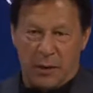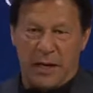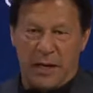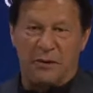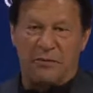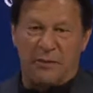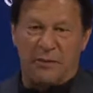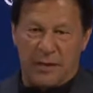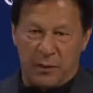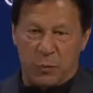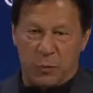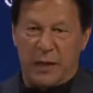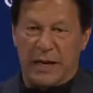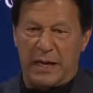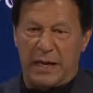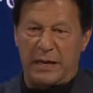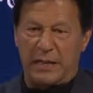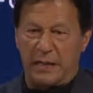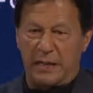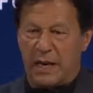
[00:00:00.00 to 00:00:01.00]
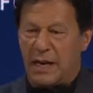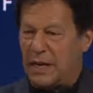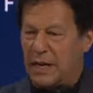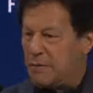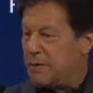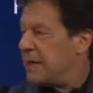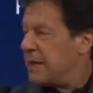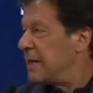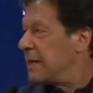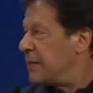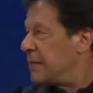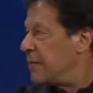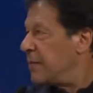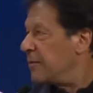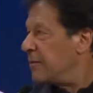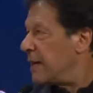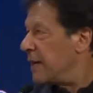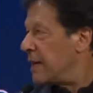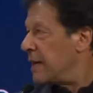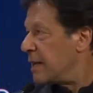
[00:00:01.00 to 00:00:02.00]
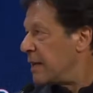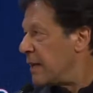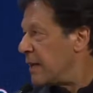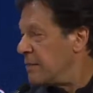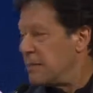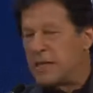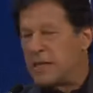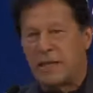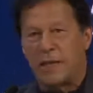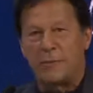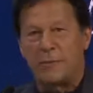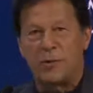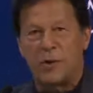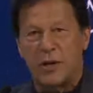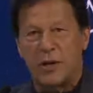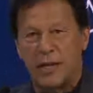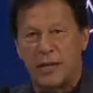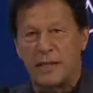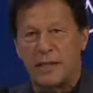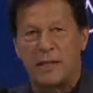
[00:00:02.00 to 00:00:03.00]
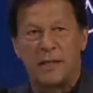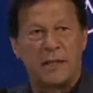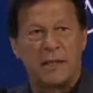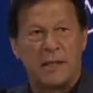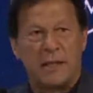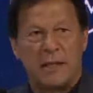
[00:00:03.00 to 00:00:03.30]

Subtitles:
if and when Taliban and the Afghan government come together,